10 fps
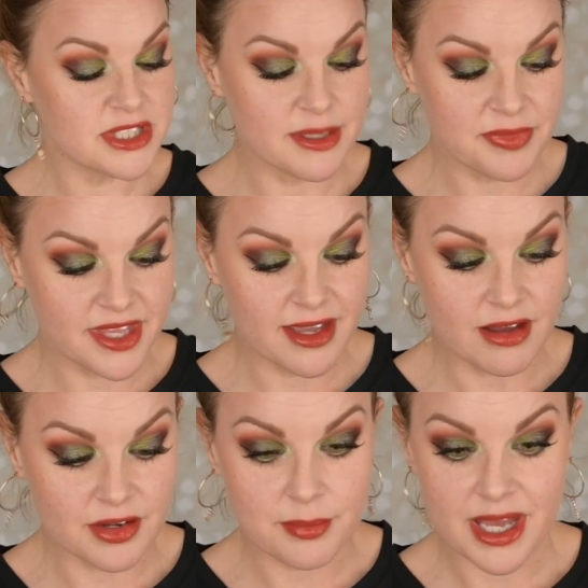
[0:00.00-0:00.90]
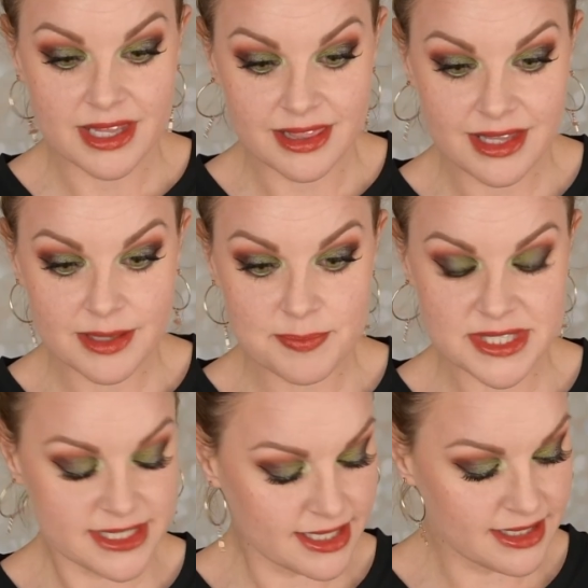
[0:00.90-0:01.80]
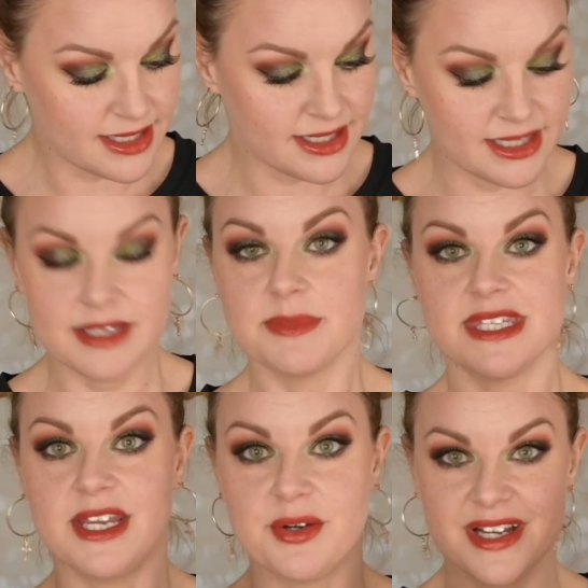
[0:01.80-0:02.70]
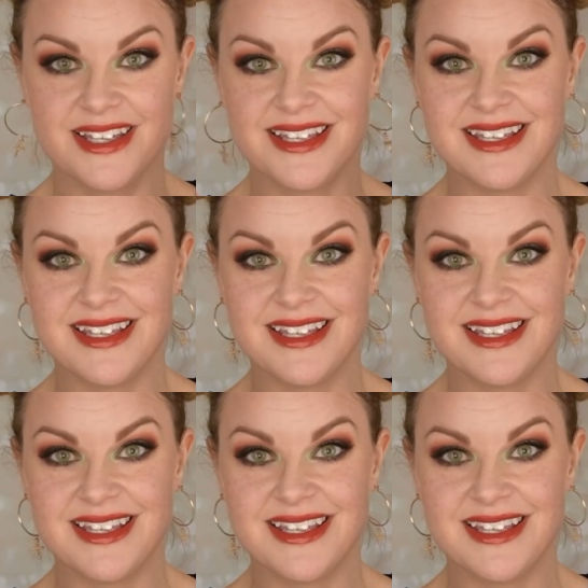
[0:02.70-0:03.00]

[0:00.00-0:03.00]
Something on my lips. Let me see here.